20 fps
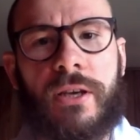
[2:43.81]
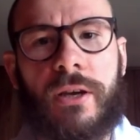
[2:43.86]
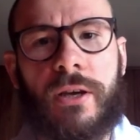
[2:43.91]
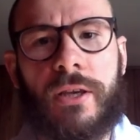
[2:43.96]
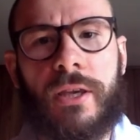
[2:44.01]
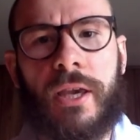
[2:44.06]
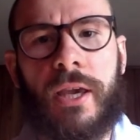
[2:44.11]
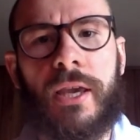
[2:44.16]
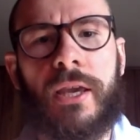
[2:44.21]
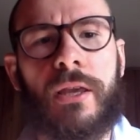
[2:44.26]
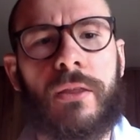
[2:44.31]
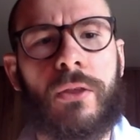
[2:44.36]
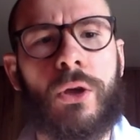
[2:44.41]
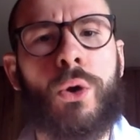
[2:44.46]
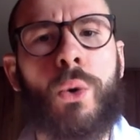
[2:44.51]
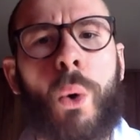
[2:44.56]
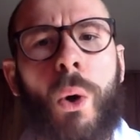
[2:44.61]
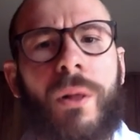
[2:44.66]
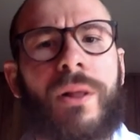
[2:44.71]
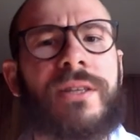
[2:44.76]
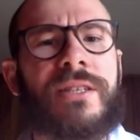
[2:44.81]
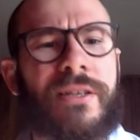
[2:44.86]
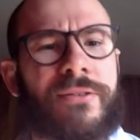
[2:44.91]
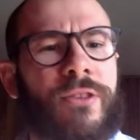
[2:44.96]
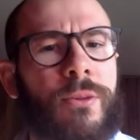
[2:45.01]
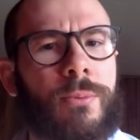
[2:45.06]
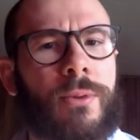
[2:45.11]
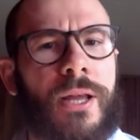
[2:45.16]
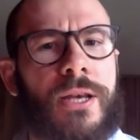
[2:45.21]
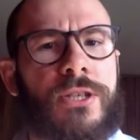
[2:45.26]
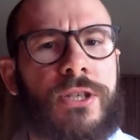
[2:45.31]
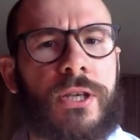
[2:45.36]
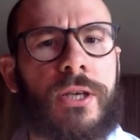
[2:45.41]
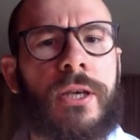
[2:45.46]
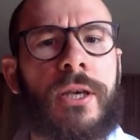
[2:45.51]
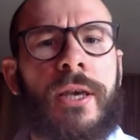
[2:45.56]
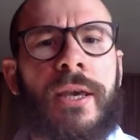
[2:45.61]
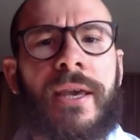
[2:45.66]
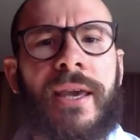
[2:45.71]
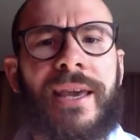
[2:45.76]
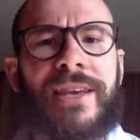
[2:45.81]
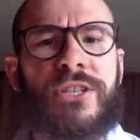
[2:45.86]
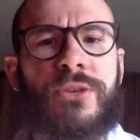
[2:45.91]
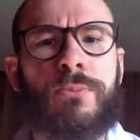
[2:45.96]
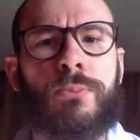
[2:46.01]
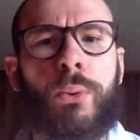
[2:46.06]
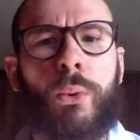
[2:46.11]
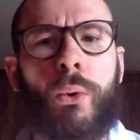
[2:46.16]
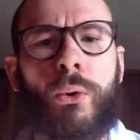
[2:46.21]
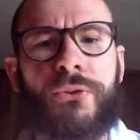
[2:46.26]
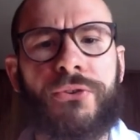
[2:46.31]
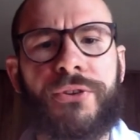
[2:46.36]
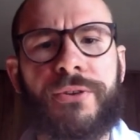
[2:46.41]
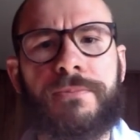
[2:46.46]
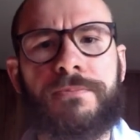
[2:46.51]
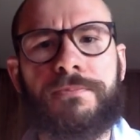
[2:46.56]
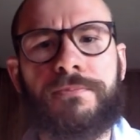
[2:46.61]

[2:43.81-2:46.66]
Okay, the quality of the pleasure is important.